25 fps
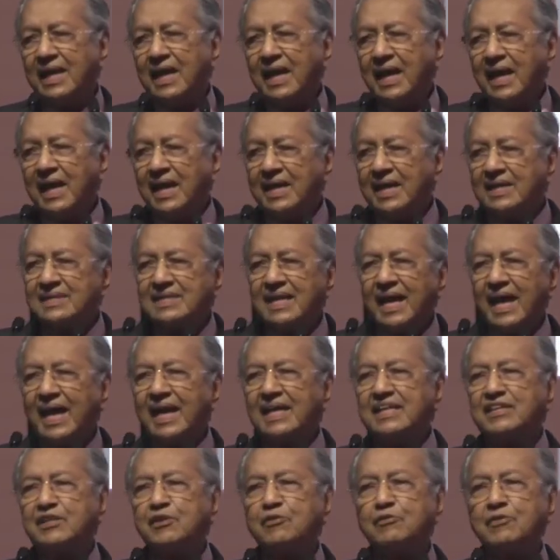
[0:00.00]
and
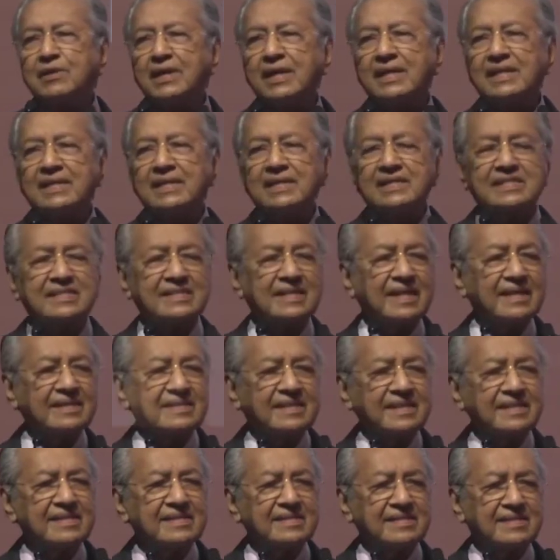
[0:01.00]
accurate
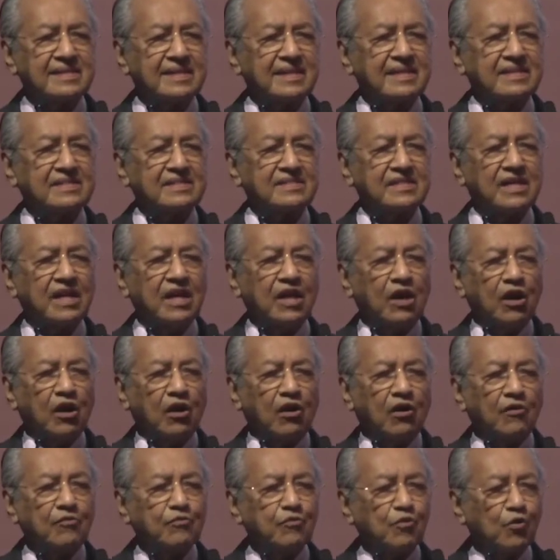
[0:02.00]
statistics
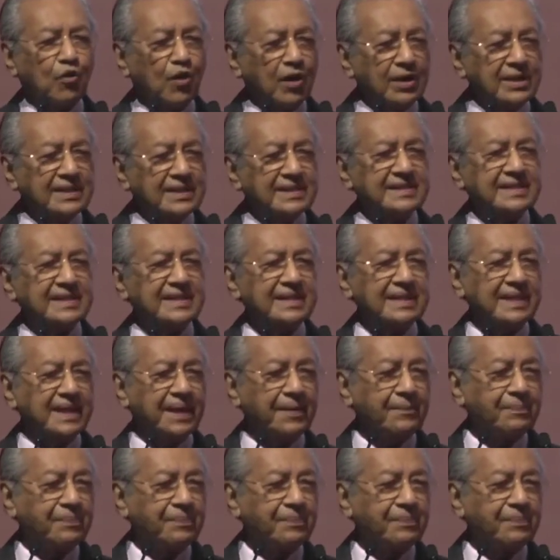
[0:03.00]
of quality